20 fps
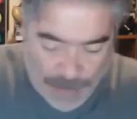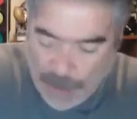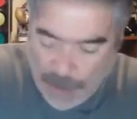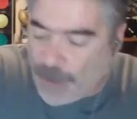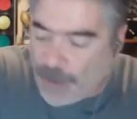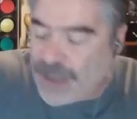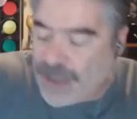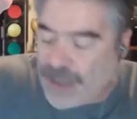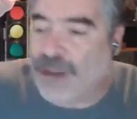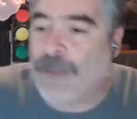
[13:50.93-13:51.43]

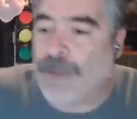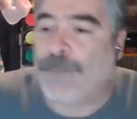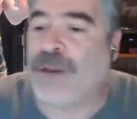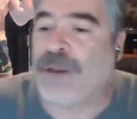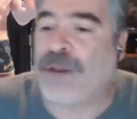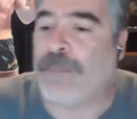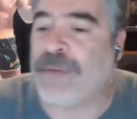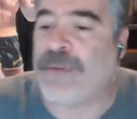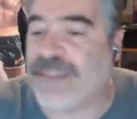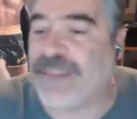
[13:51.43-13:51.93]
we're going to
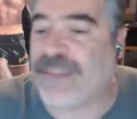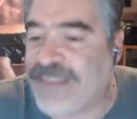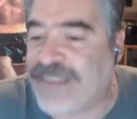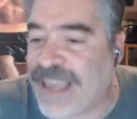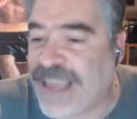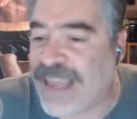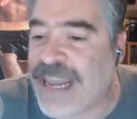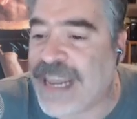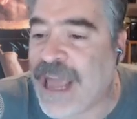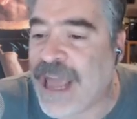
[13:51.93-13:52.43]
put him in the
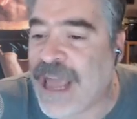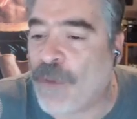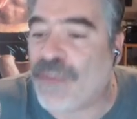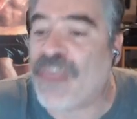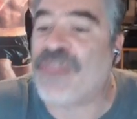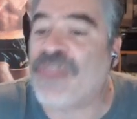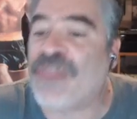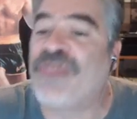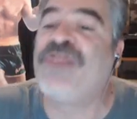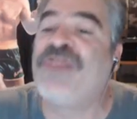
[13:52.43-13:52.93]
TNA.
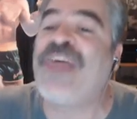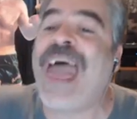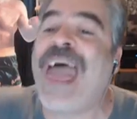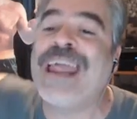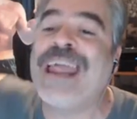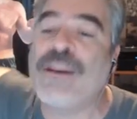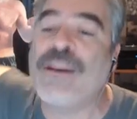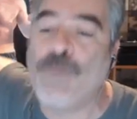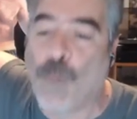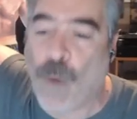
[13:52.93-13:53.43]

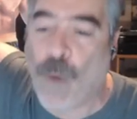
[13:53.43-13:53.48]
Then